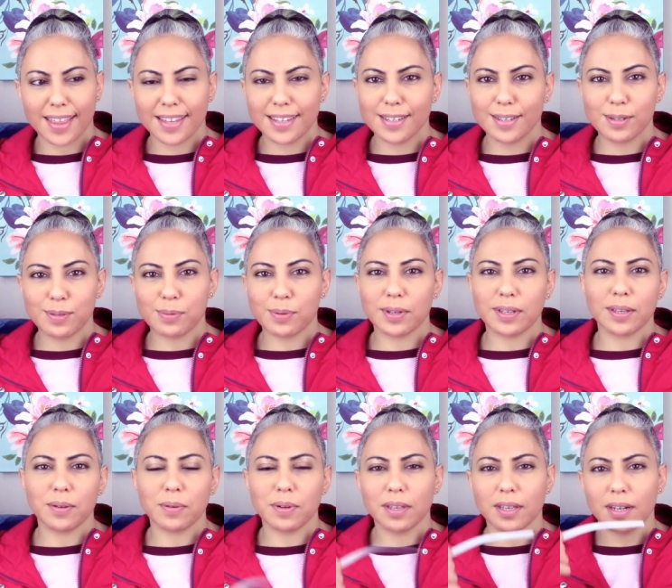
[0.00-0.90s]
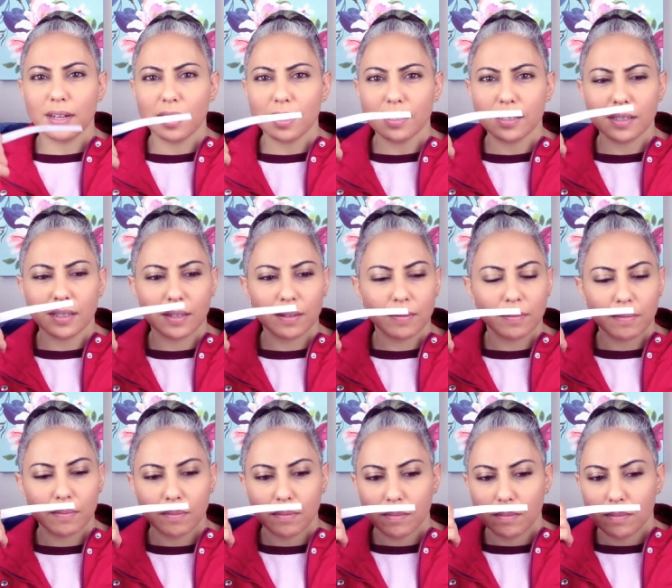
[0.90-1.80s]
this is really, really nice.
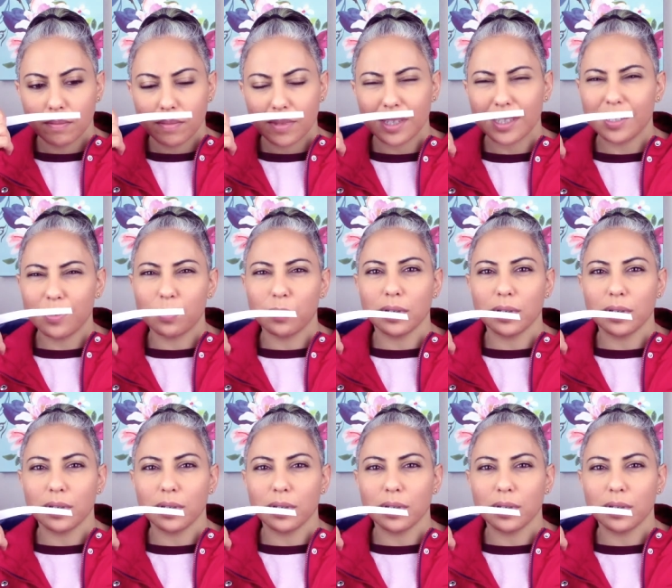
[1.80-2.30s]
This is a